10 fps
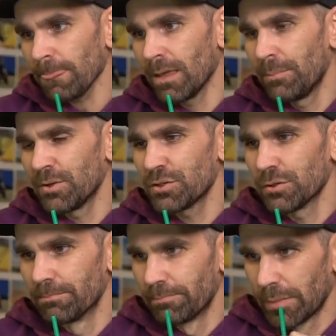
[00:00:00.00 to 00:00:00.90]
I'm not sure.
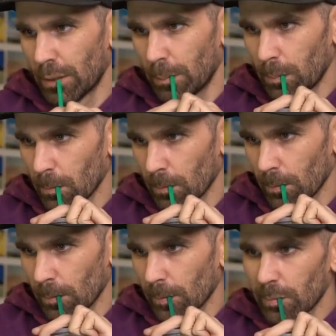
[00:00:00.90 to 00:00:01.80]

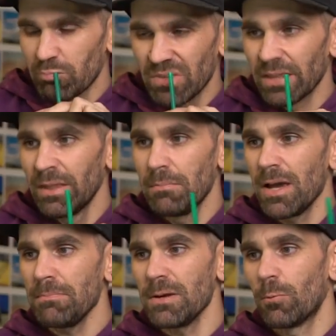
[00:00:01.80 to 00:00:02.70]
They
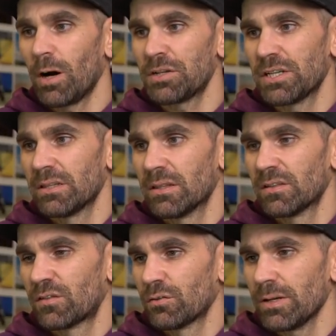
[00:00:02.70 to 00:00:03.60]
might be watching this
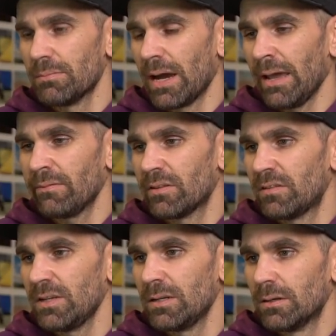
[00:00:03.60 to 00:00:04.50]
stream. I haven't
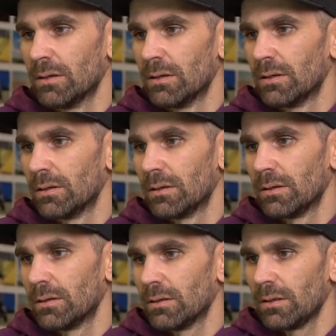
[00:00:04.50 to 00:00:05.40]
seen
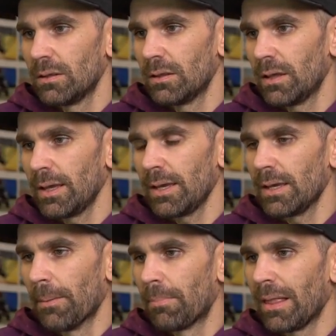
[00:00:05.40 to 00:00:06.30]
a
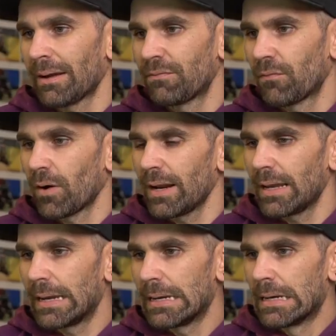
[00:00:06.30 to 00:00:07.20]

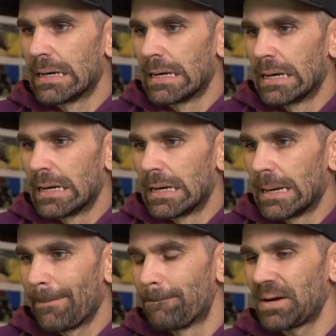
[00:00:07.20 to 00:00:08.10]

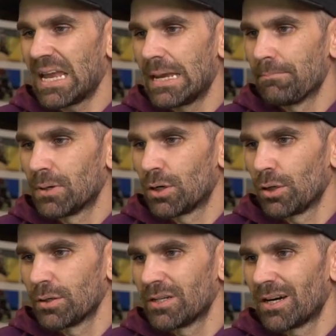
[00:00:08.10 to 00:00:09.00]

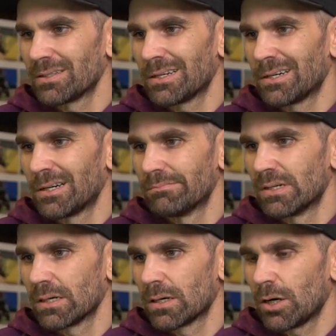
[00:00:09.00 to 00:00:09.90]
BlackFridayPaintball.com
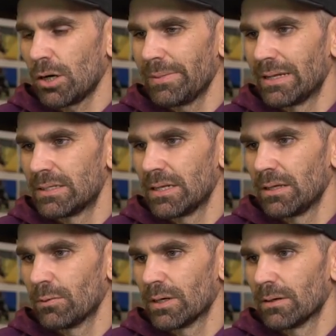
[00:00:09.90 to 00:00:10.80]
comment
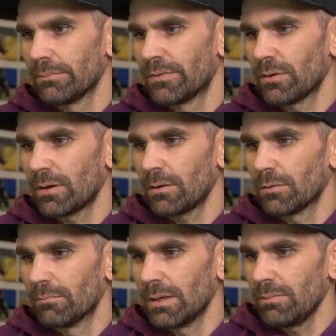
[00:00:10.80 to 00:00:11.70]
anywhere, so I don't know.
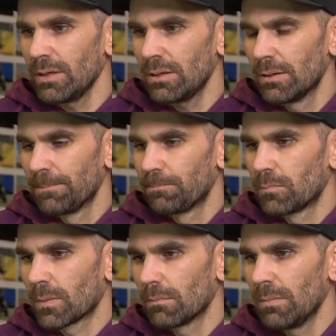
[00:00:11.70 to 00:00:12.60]
Maybe
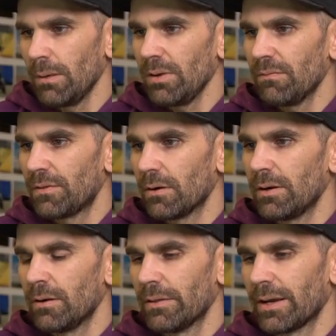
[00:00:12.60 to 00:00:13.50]
if they're in
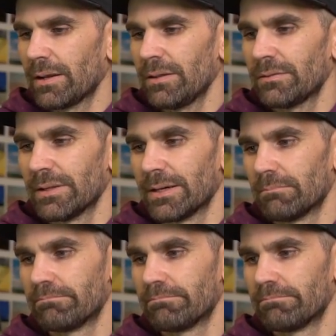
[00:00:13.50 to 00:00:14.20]
here, they can answer that.